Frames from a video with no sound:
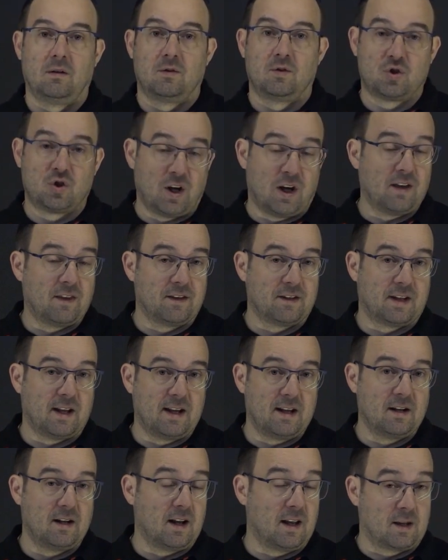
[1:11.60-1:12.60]
share the
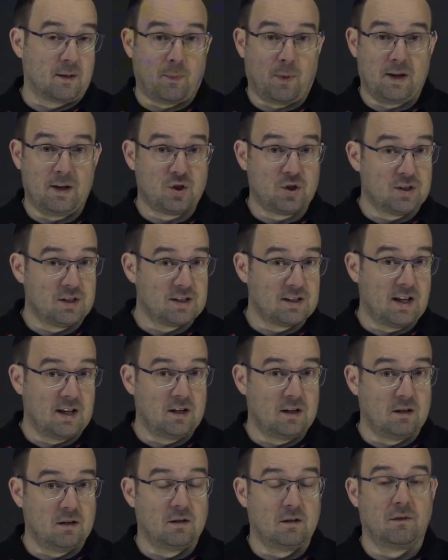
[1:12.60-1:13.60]
data like patients'
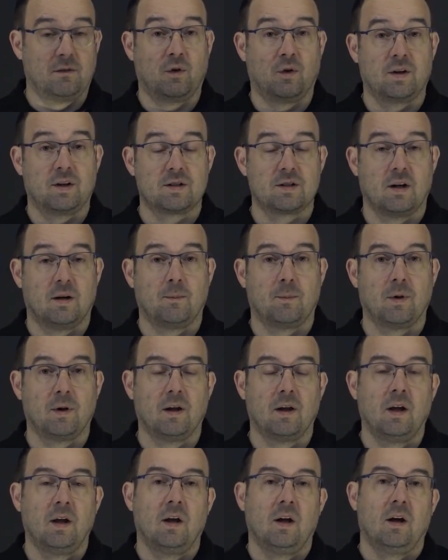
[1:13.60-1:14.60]
data, for
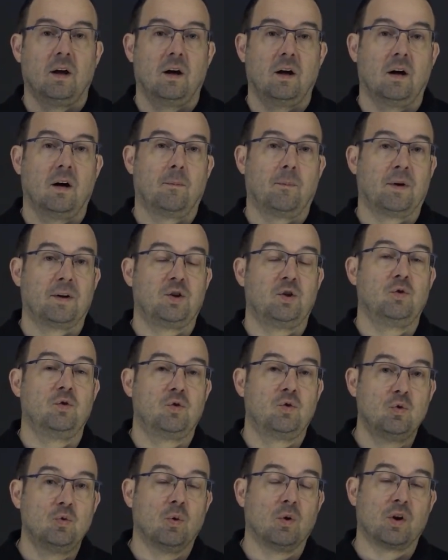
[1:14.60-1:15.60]
example, but you
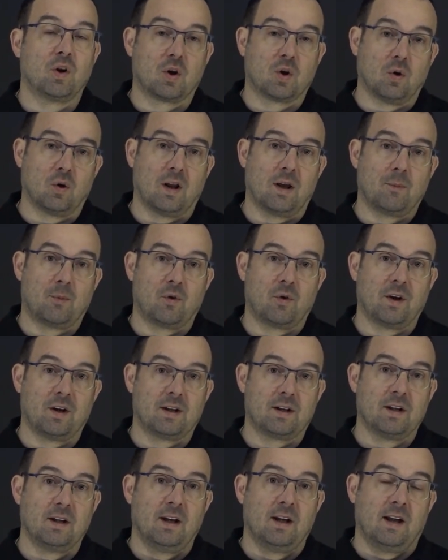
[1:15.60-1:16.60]
do want to
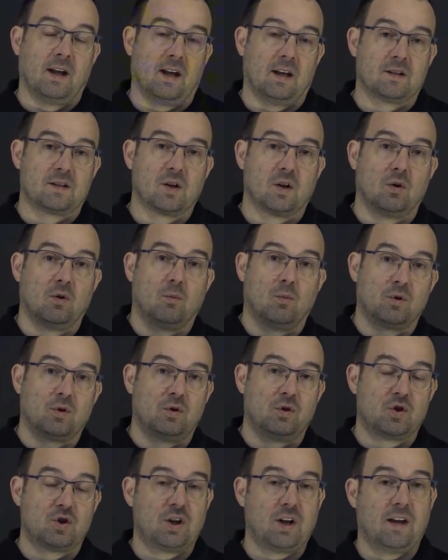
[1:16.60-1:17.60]
collaborate. And so what
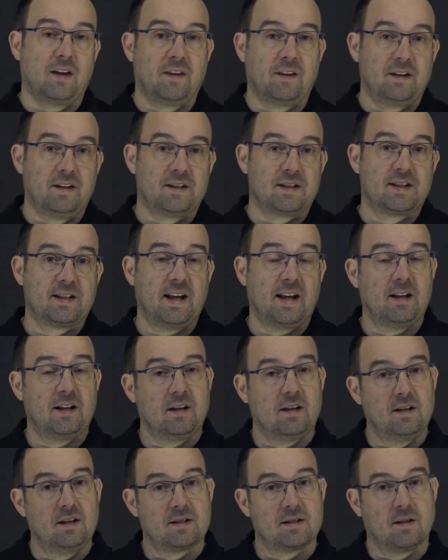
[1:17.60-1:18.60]
you share then instead
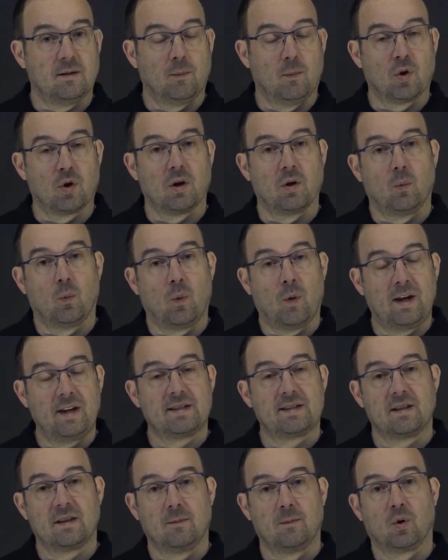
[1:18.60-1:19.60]
is the model
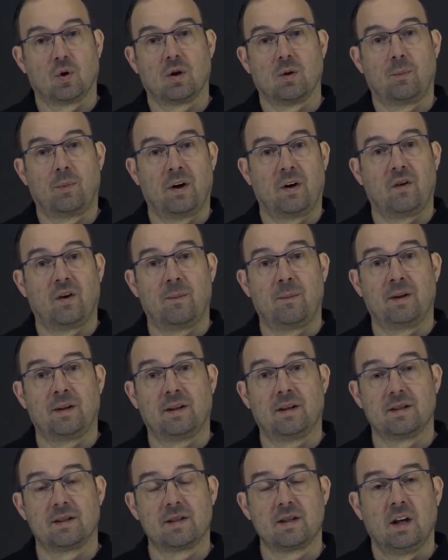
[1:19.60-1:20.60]
weights and the model
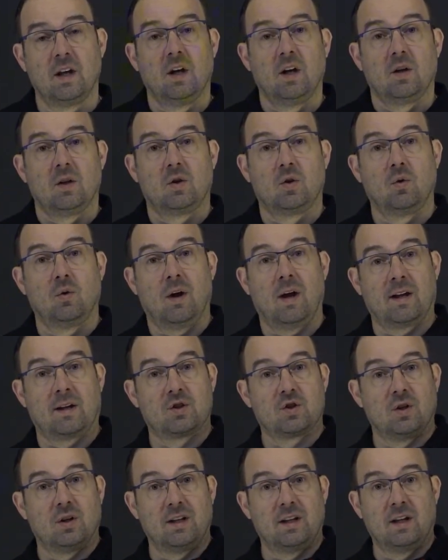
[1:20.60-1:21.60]
parameters to
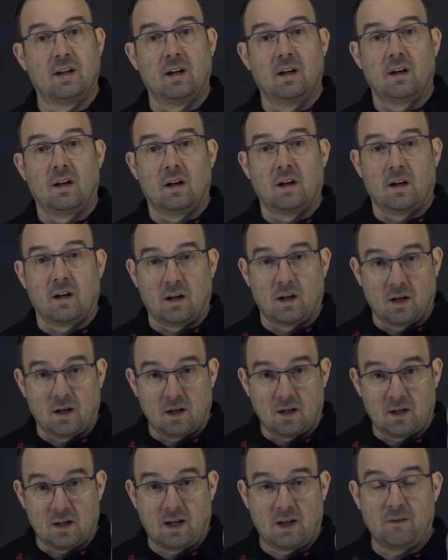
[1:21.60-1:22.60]
actually
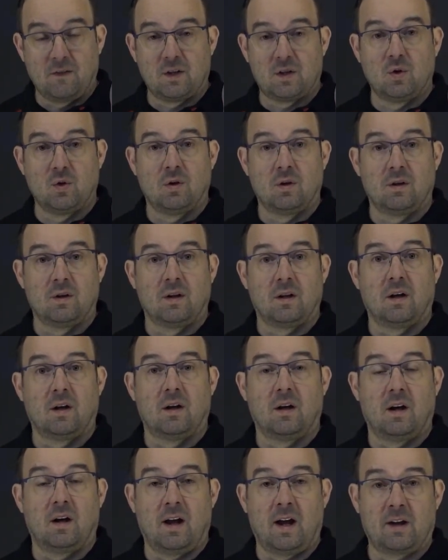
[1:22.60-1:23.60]
give it to an
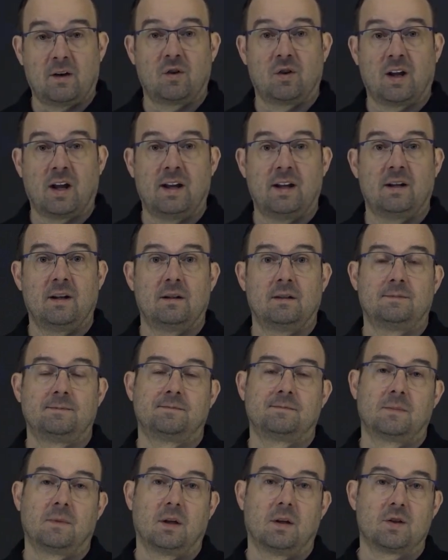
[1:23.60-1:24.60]
aggregator
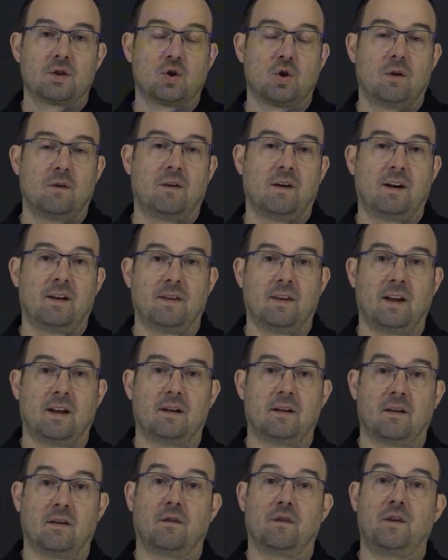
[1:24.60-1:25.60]
server, and
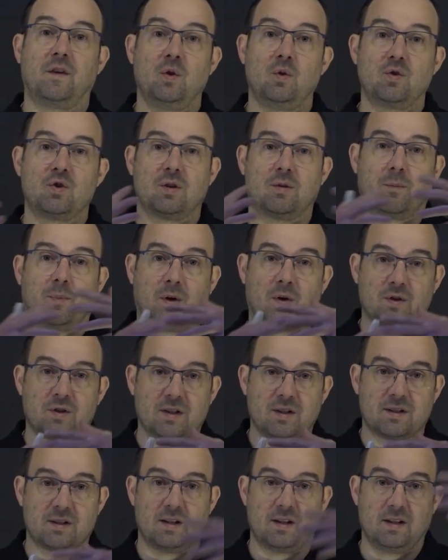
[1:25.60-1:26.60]
then the fusion
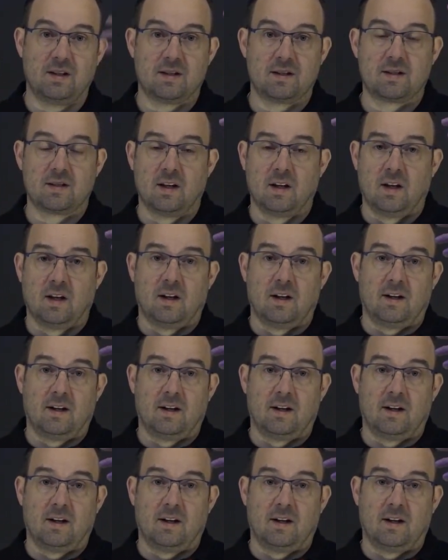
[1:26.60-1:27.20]
process is